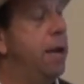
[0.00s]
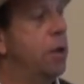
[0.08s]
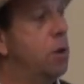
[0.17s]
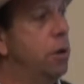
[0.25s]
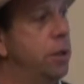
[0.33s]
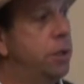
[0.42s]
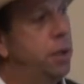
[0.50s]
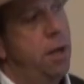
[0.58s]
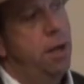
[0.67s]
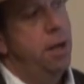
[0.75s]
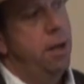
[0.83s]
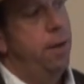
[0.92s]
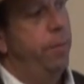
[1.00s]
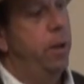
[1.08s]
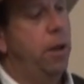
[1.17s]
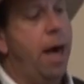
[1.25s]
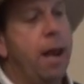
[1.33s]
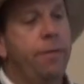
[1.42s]
And of course,
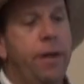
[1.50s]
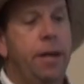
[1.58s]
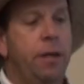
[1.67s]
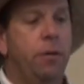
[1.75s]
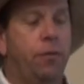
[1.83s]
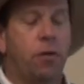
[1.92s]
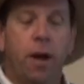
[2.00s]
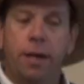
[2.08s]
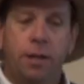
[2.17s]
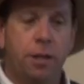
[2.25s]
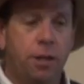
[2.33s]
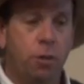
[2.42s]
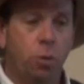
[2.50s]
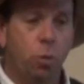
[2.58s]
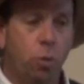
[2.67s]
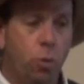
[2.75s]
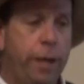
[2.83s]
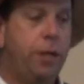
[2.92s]
a lot of it for us is
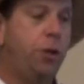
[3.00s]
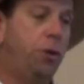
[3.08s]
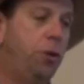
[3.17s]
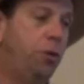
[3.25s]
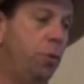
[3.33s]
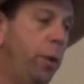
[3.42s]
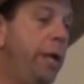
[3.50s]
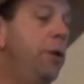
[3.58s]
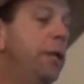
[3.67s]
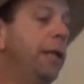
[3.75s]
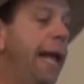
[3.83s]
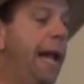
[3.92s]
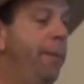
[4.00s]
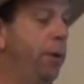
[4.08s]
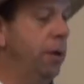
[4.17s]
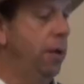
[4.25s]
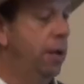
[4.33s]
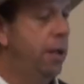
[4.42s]
we do the
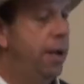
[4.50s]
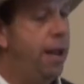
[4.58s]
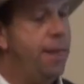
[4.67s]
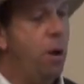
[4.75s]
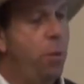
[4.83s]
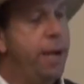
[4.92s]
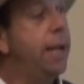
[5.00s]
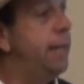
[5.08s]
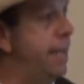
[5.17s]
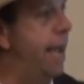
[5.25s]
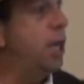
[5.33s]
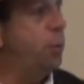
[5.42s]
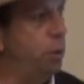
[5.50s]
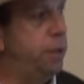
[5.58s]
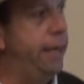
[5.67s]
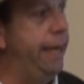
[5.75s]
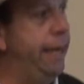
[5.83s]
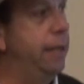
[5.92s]
labor and then we get the
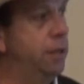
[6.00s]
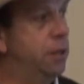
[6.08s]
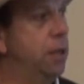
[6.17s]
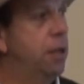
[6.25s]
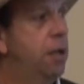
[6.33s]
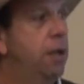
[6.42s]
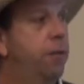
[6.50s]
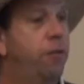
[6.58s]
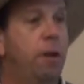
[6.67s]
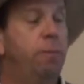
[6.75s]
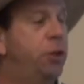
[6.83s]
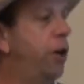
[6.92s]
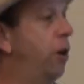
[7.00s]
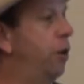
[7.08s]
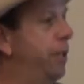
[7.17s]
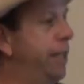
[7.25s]
expertise from Cheryl